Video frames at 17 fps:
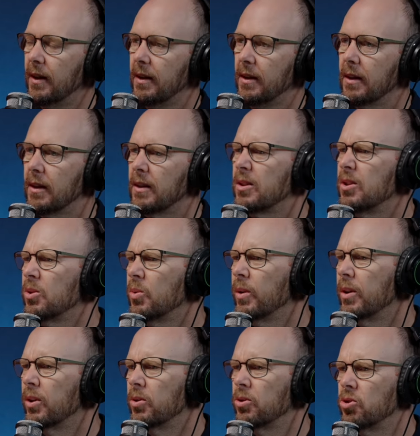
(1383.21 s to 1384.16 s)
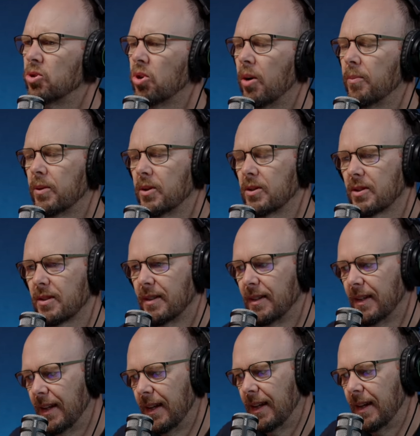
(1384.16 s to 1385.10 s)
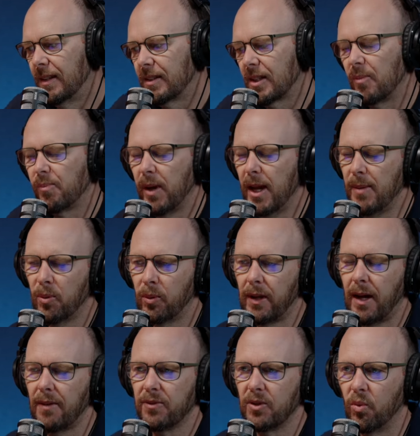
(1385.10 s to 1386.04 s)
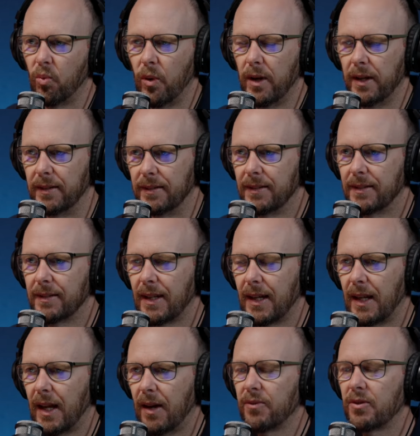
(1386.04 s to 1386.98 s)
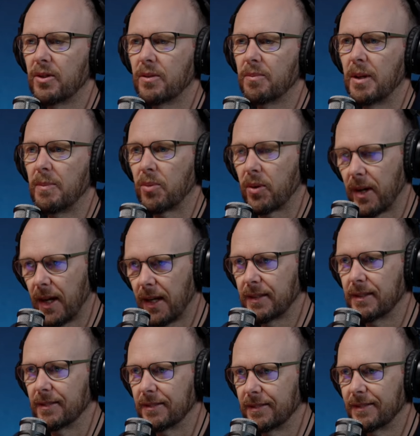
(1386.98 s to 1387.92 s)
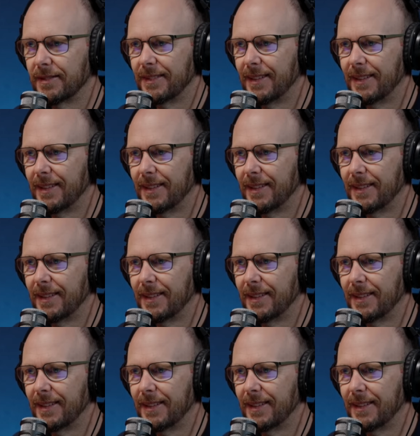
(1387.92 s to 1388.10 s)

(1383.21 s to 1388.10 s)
you know, to do a good job? Because, see, people love to win. They love to be productive.